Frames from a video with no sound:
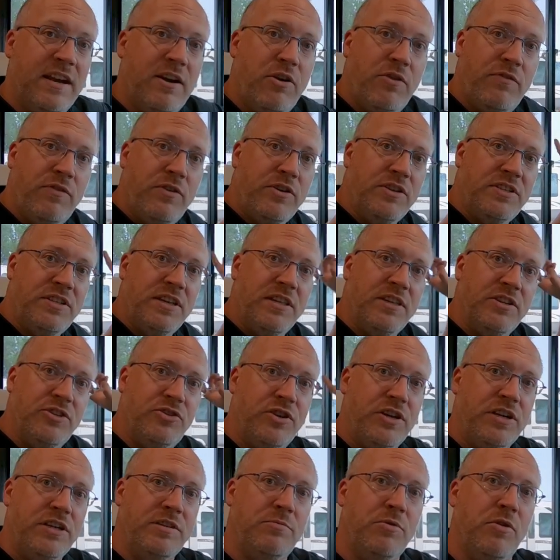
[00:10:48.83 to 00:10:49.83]
I don't know if you can see these
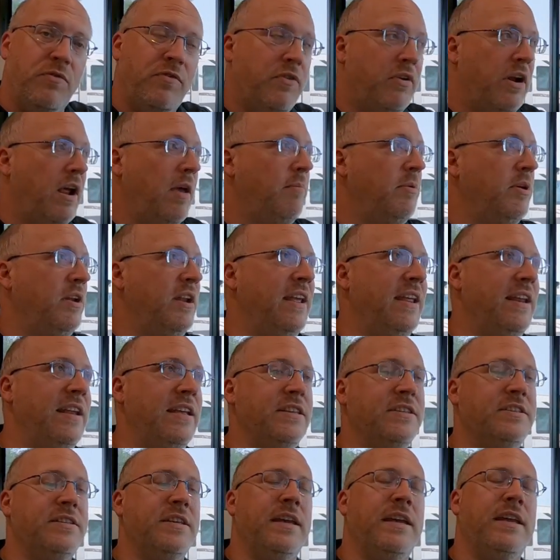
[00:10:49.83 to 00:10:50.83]
trees moving around, but it
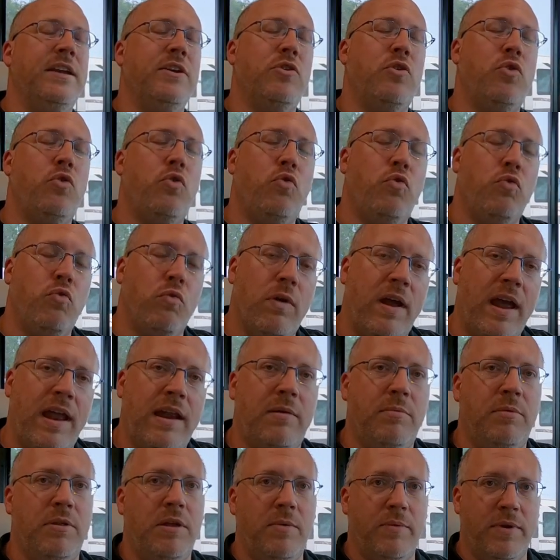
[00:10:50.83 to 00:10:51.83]
is
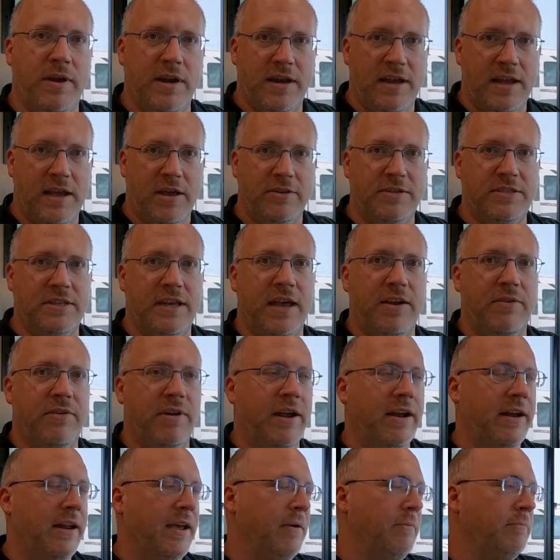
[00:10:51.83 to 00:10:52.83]
incredibly windy outside
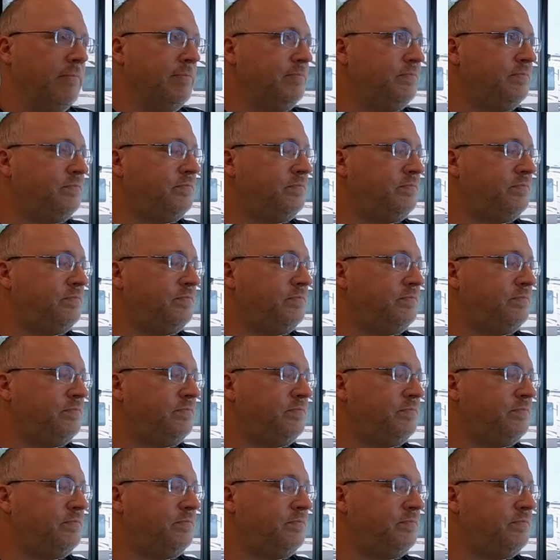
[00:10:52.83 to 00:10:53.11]
right now.